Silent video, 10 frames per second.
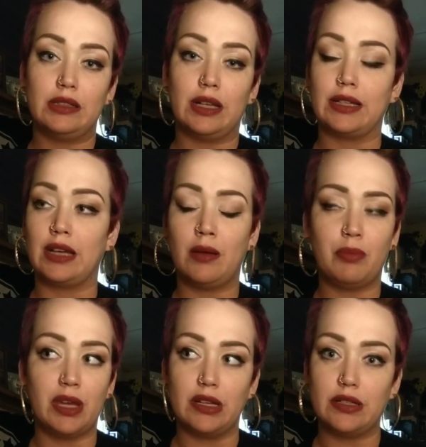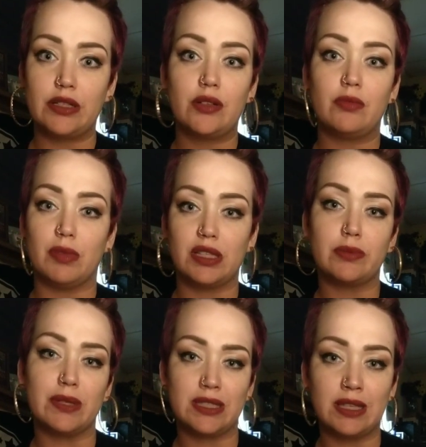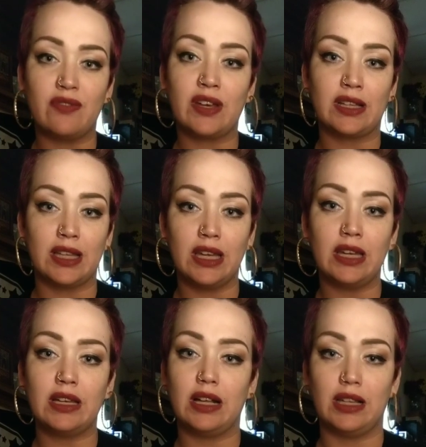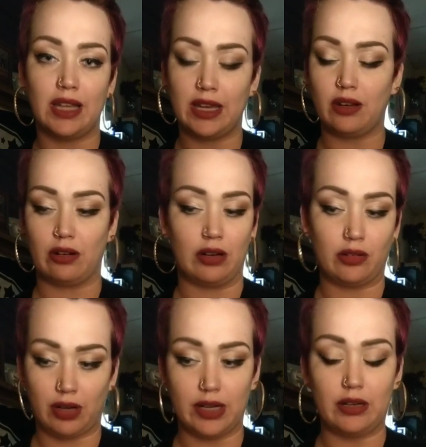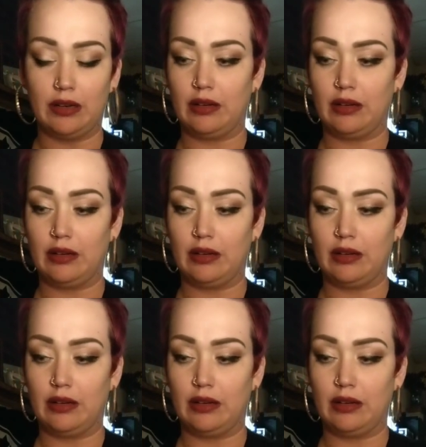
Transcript: Like not beach, but specifically a lake or a creek.